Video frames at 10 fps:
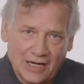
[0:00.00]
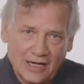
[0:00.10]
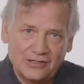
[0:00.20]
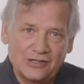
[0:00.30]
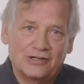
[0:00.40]

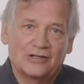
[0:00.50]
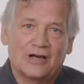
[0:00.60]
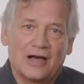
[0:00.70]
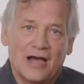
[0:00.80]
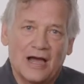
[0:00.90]
straight,
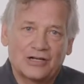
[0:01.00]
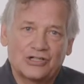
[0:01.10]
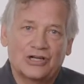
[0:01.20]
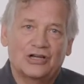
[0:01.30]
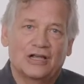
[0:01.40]

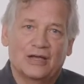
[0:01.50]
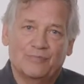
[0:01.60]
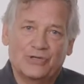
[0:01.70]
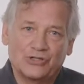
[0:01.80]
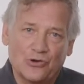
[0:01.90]
angle, and
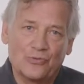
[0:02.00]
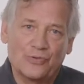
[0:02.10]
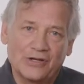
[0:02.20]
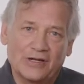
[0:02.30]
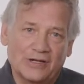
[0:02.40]
pistol
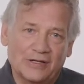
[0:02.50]
models.